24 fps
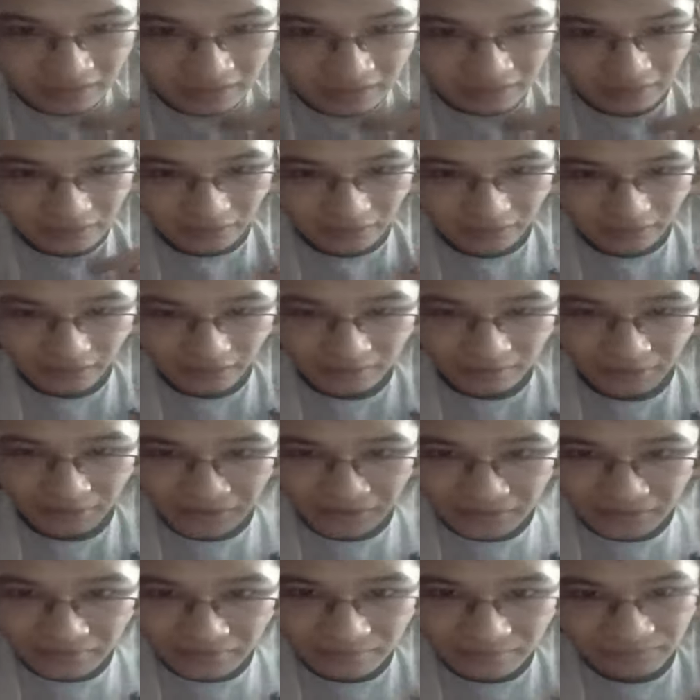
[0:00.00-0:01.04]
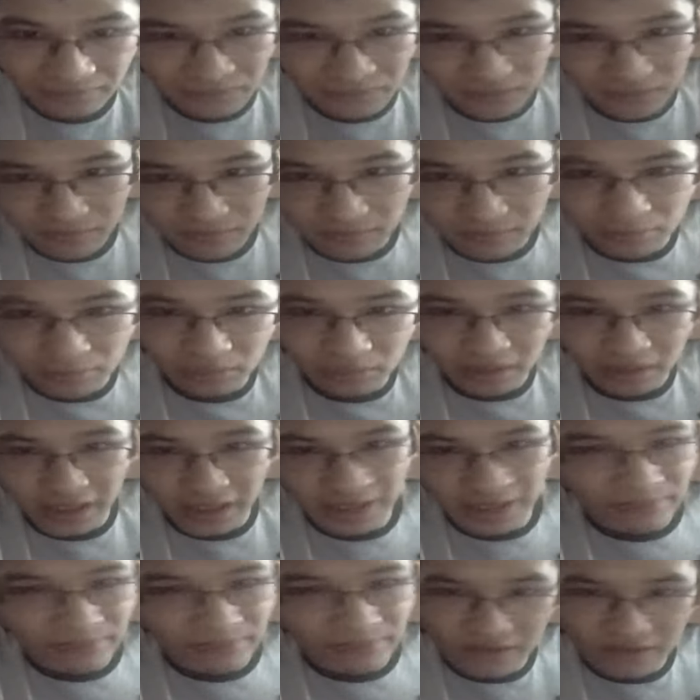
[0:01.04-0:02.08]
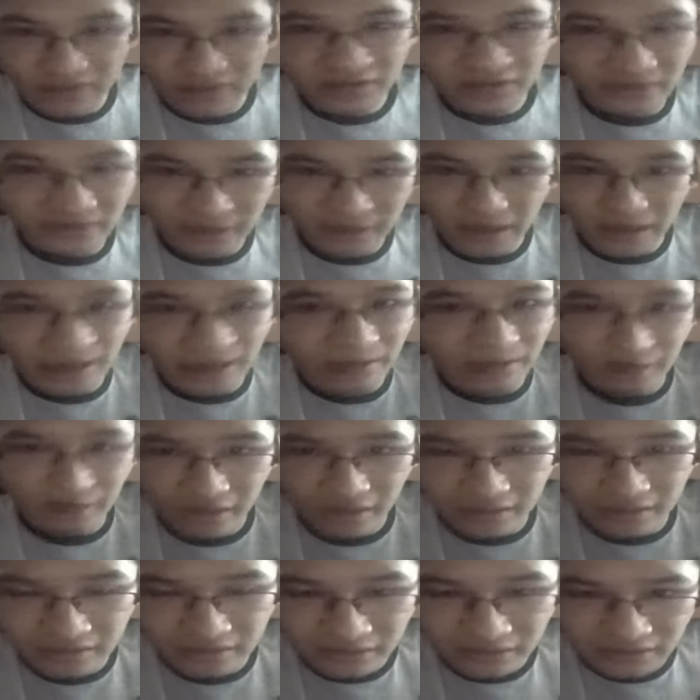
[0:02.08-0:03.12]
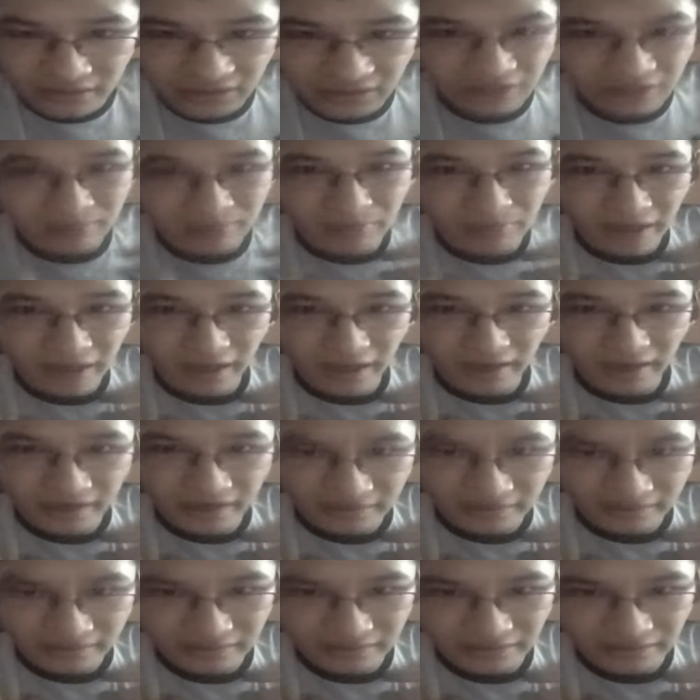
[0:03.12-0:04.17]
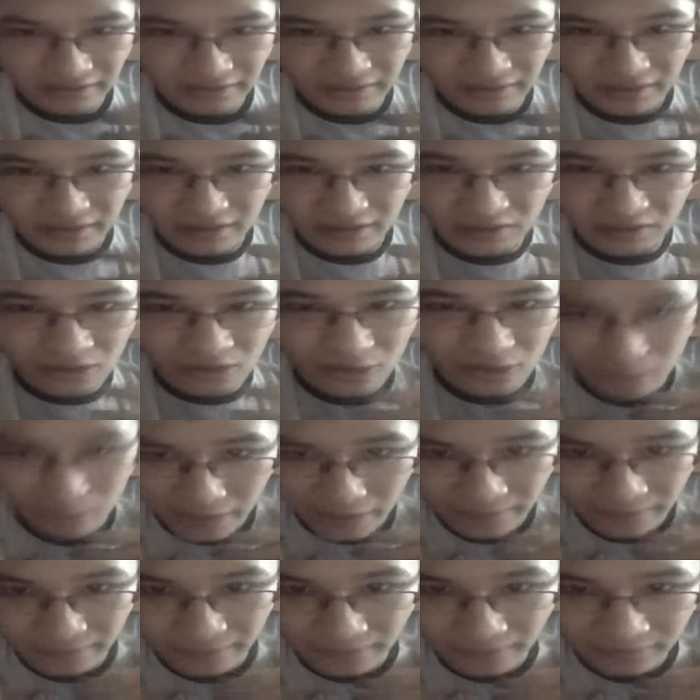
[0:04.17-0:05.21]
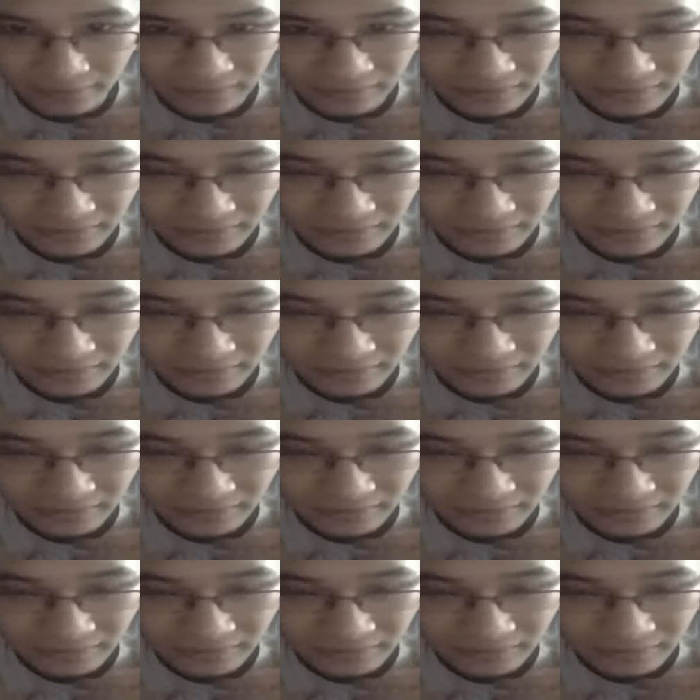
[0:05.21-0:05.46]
Okay, I'm not gonna blame this and that and that. It's just mine. It's all my fault,